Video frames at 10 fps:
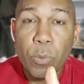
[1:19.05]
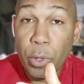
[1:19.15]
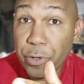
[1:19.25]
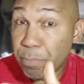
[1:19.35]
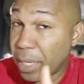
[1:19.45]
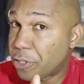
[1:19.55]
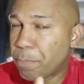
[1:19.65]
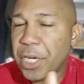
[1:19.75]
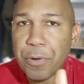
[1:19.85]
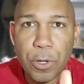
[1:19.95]
Whether it's Ben
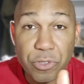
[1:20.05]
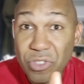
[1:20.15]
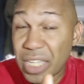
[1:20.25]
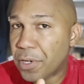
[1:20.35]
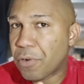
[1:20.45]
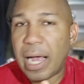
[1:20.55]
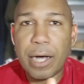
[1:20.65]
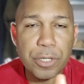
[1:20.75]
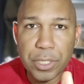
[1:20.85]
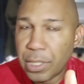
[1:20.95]
Shapiro, Steven
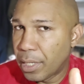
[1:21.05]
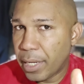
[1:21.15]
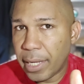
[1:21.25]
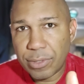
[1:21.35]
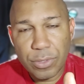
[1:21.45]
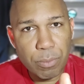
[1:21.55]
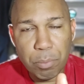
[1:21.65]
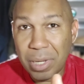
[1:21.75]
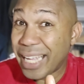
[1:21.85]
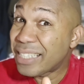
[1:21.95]
Crowder, it's
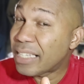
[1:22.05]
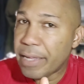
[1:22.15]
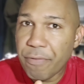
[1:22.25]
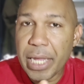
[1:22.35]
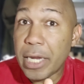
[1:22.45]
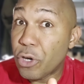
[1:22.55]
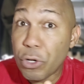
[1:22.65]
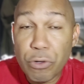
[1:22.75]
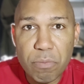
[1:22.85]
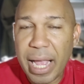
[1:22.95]
Blaze TV,
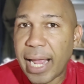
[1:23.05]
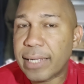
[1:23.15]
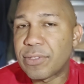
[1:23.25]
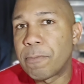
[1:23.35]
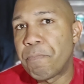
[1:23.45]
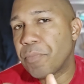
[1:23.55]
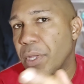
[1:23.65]
Newsmax,